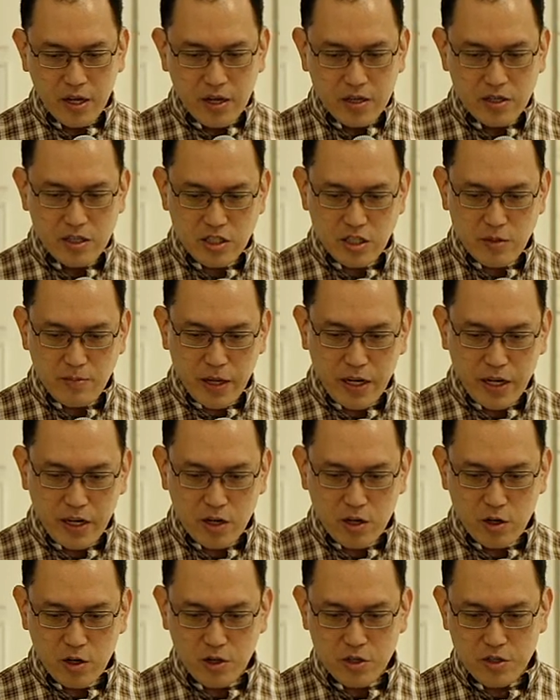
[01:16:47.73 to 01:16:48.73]
Judging by their
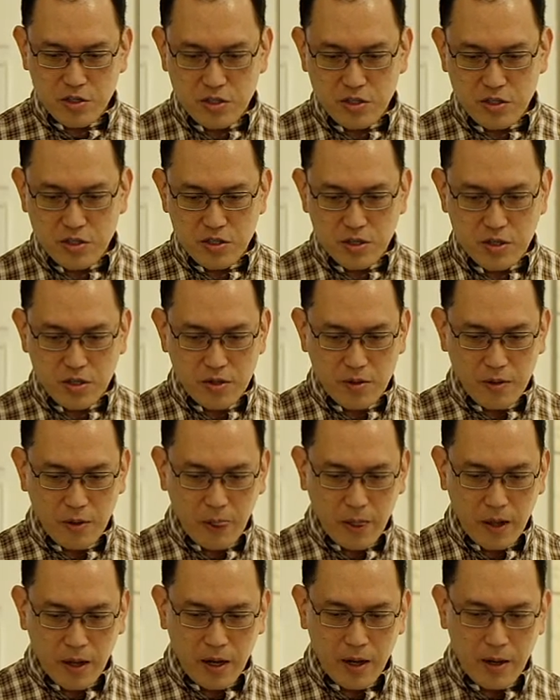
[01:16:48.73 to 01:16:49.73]
clothes,
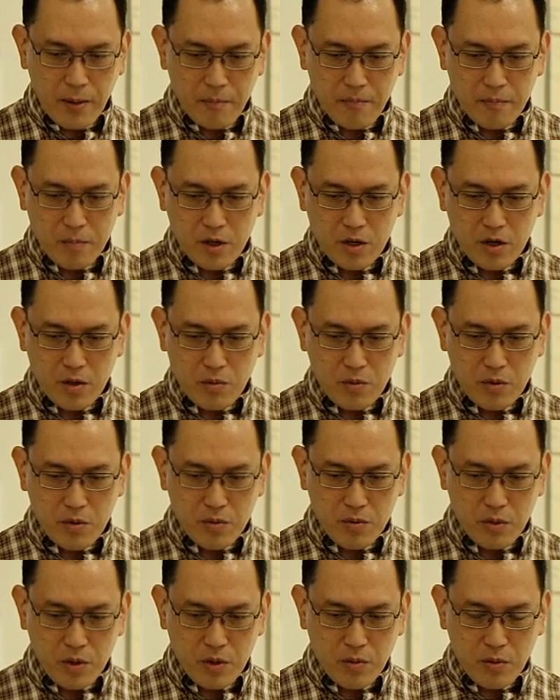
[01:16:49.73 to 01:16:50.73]

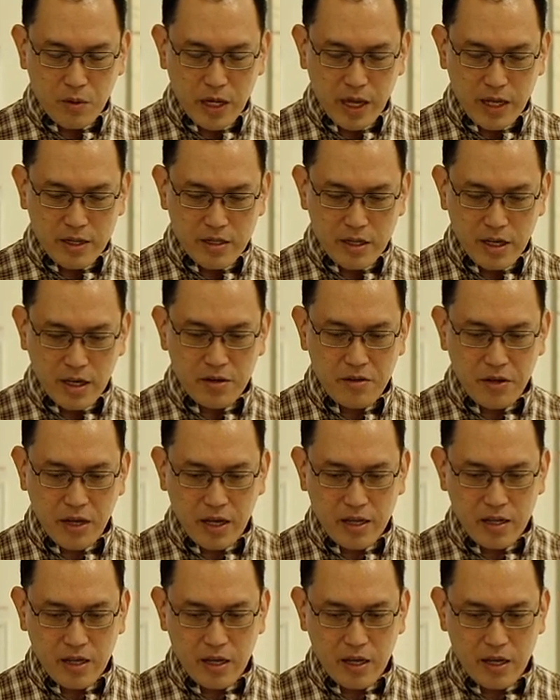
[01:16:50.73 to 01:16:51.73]
we can tell
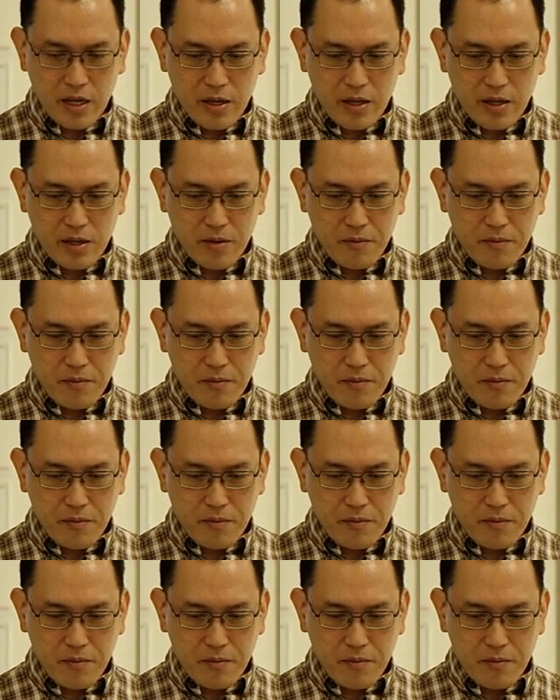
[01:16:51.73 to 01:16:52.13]
that they,